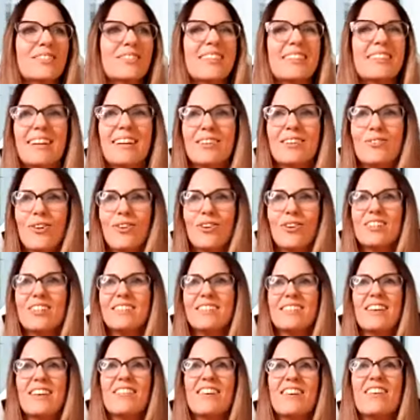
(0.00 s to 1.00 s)
The technology is
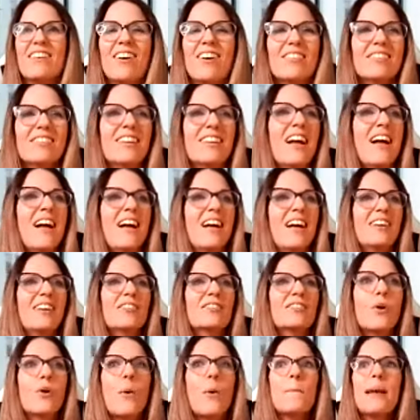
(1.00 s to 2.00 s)
giving us
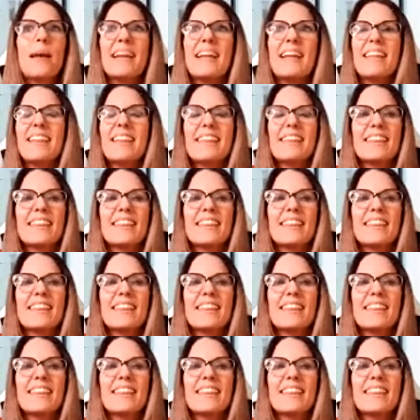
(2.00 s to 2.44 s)
so many